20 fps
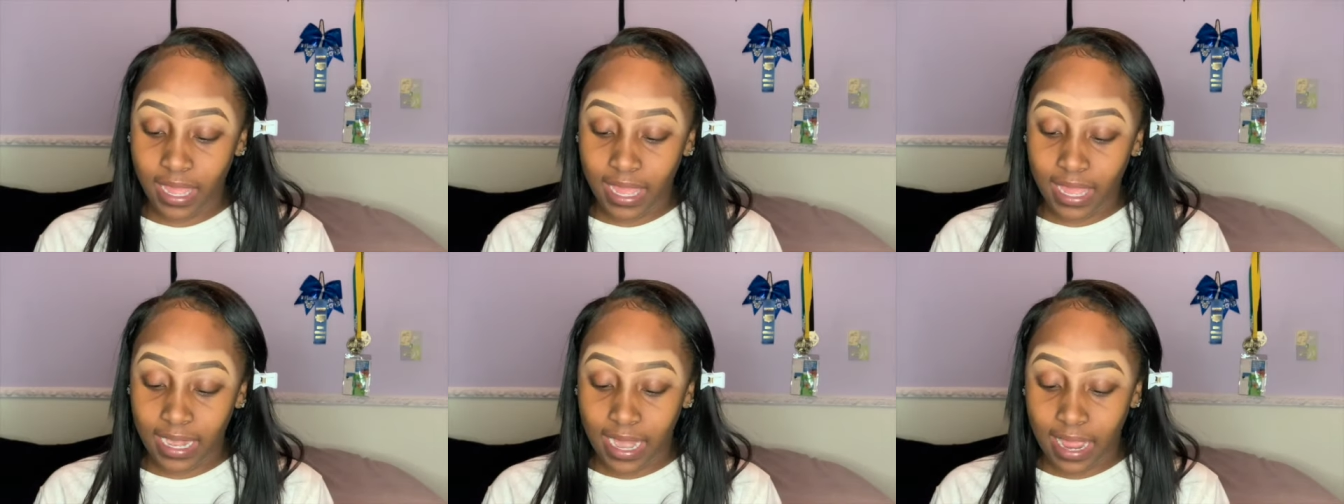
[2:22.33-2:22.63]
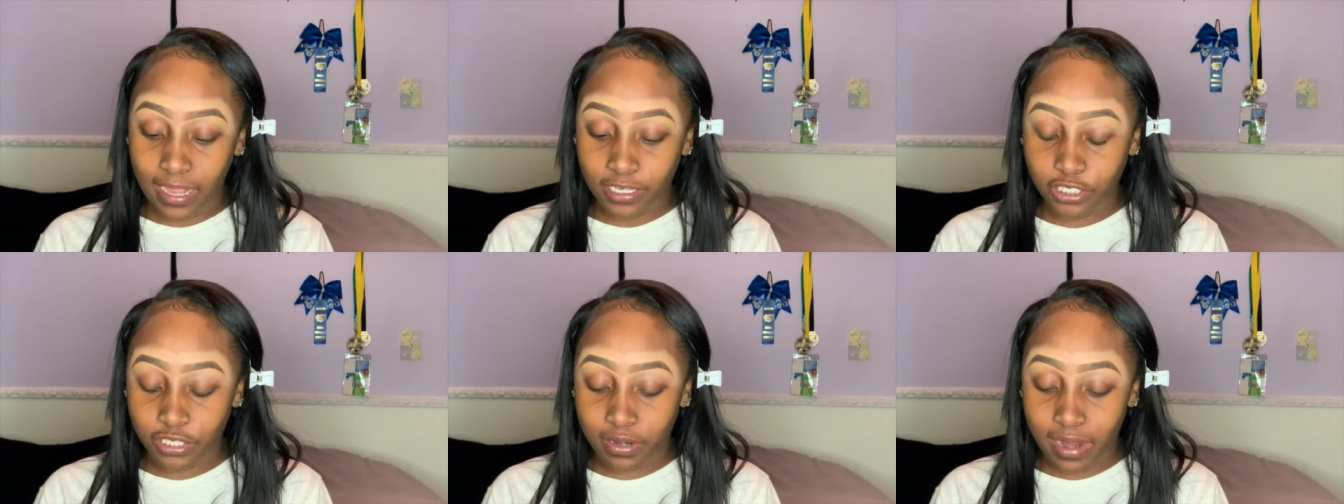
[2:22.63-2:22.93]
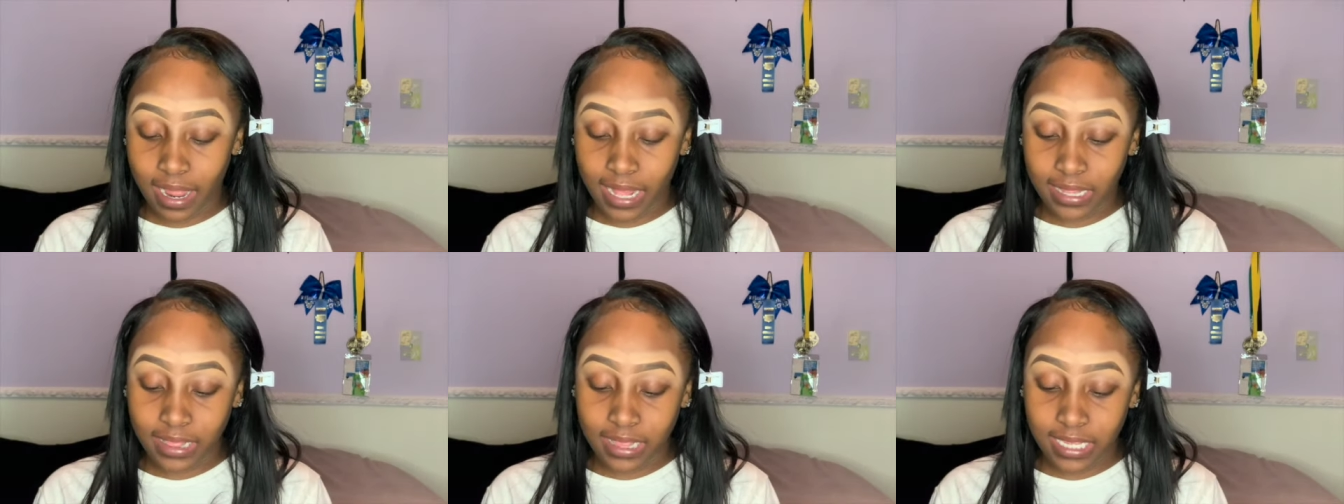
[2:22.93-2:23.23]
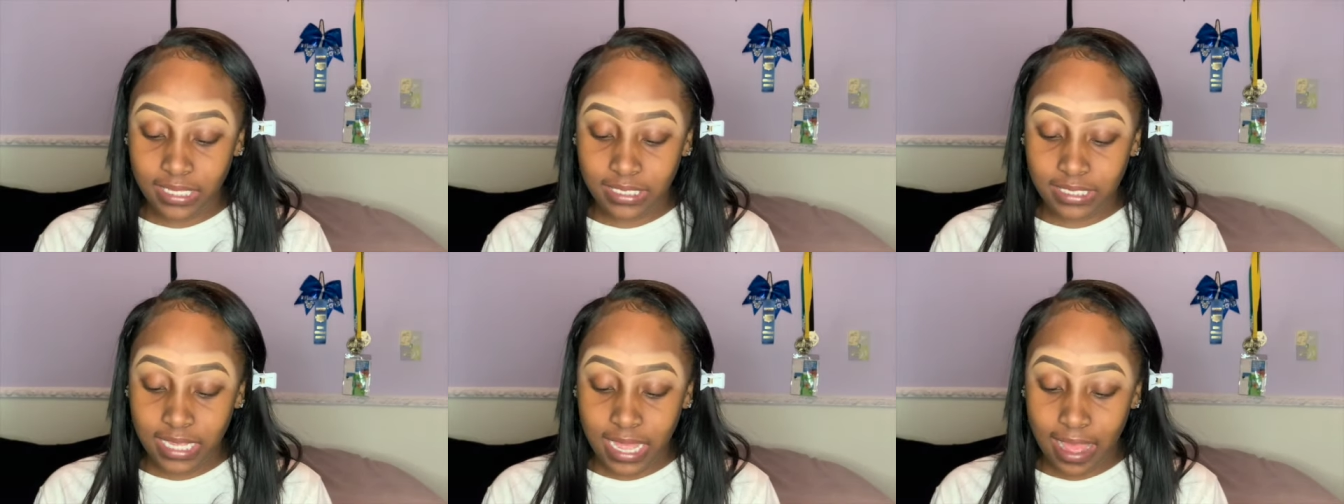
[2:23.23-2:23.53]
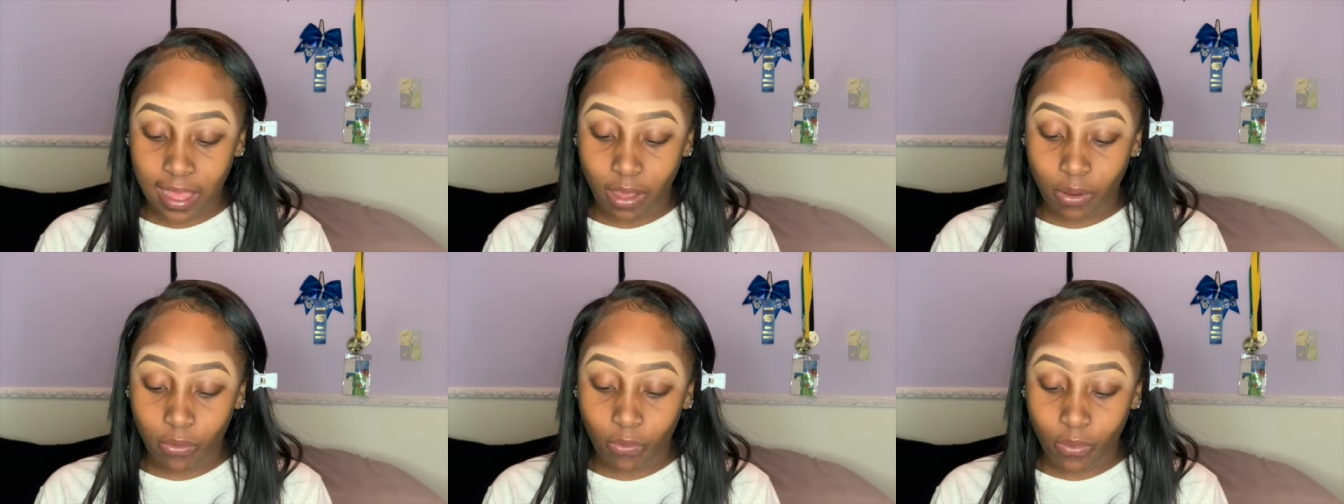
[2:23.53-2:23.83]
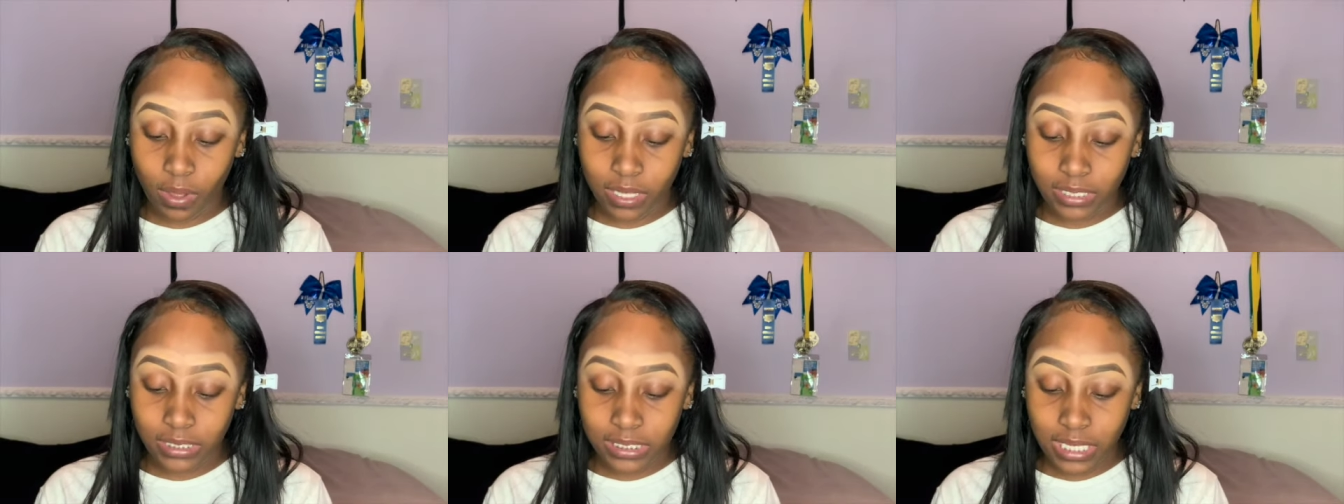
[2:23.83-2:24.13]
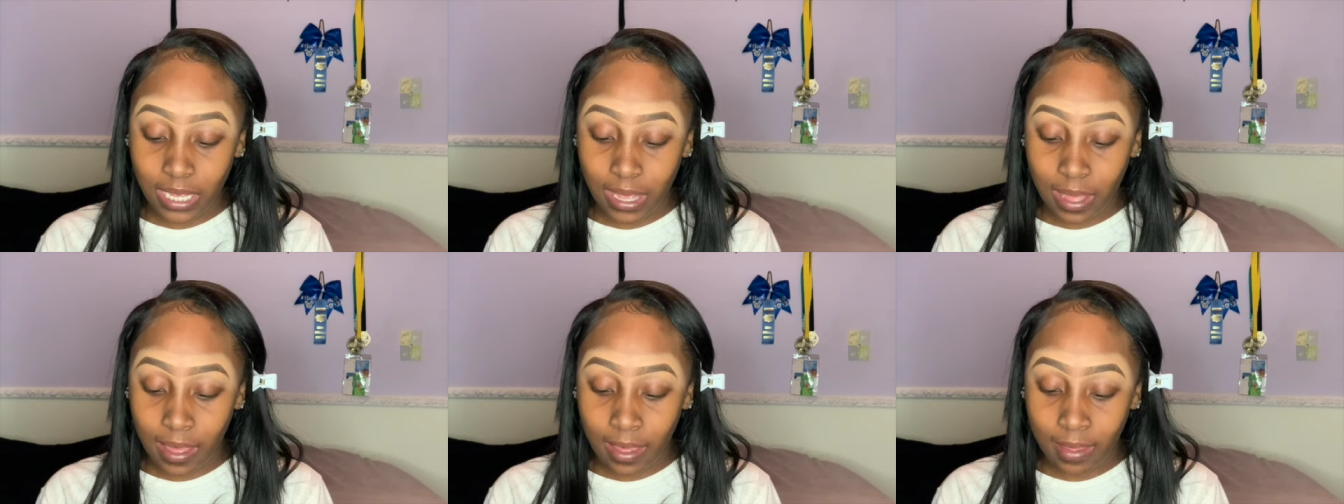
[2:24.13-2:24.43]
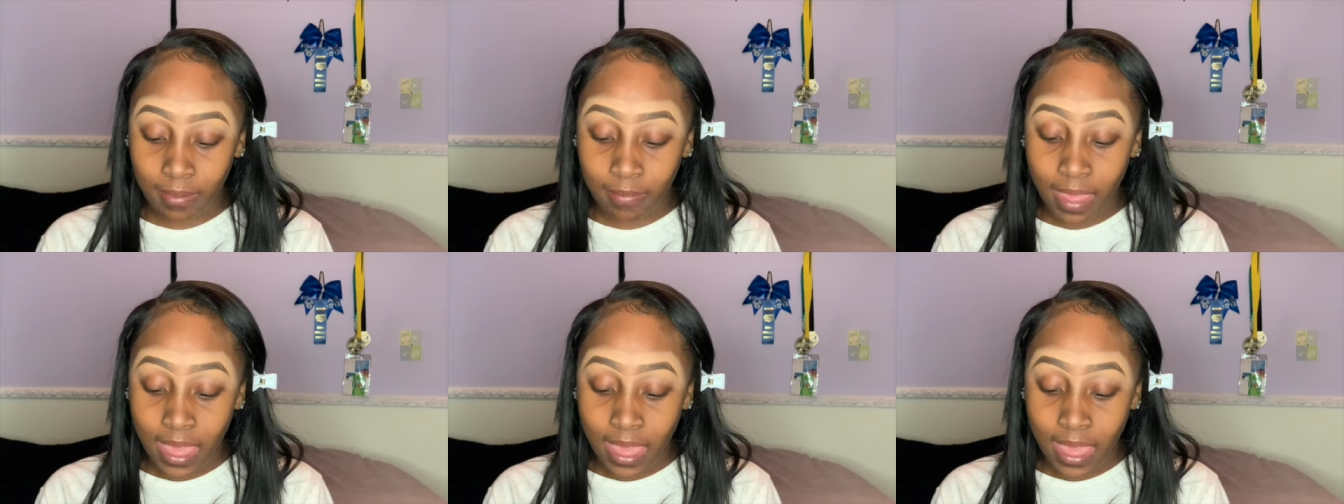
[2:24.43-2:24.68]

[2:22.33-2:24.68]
And I tried this out one time,